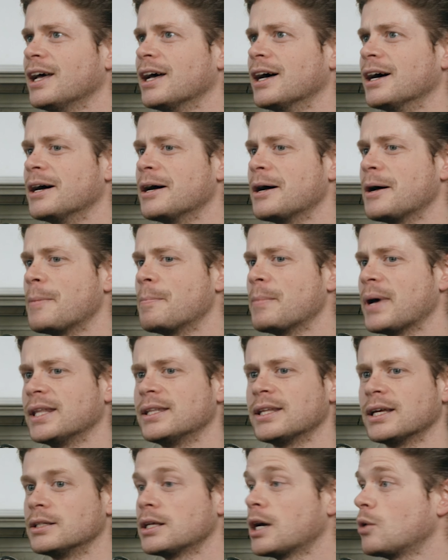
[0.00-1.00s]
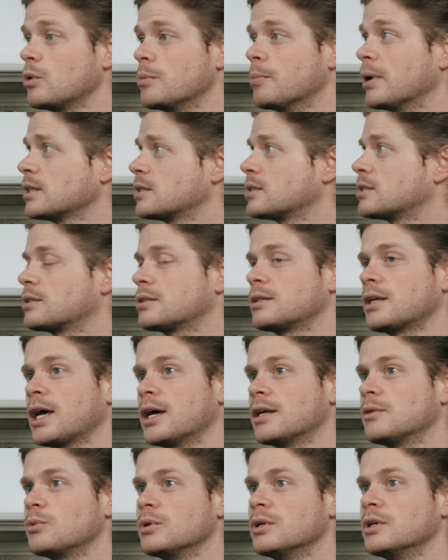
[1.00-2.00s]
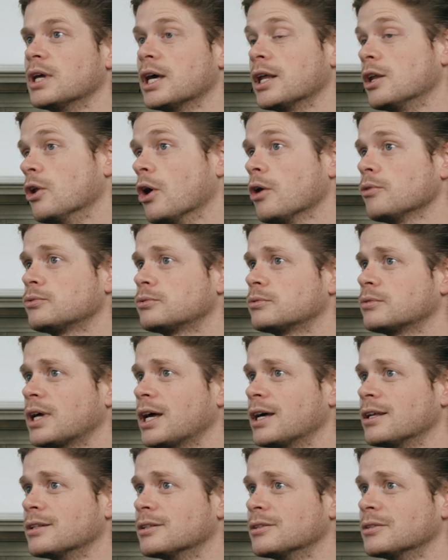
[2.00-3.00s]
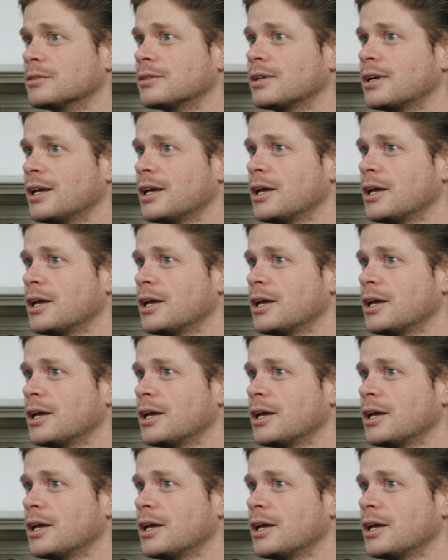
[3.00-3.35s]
And then, we met and we hit it off. And